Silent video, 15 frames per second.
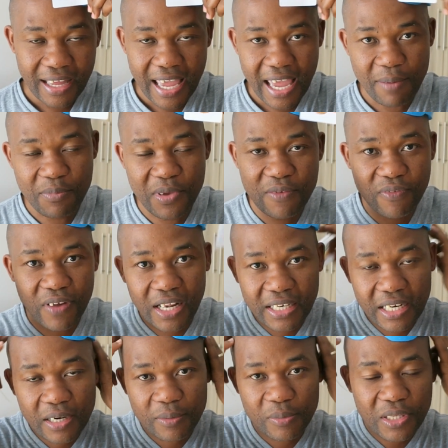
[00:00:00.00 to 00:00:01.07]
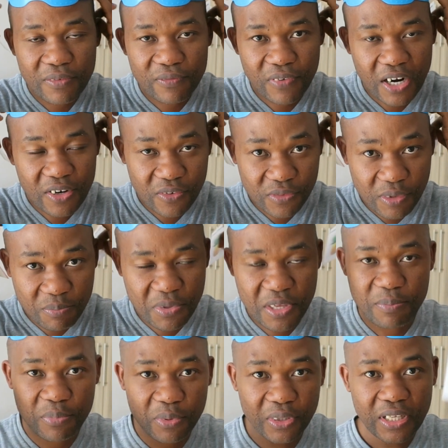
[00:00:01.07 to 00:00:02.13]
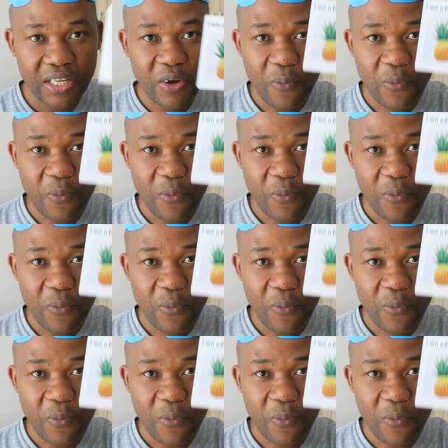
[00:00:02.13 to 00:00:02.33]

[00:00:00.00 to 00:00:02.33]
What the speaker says: and be vulnerable in front of the people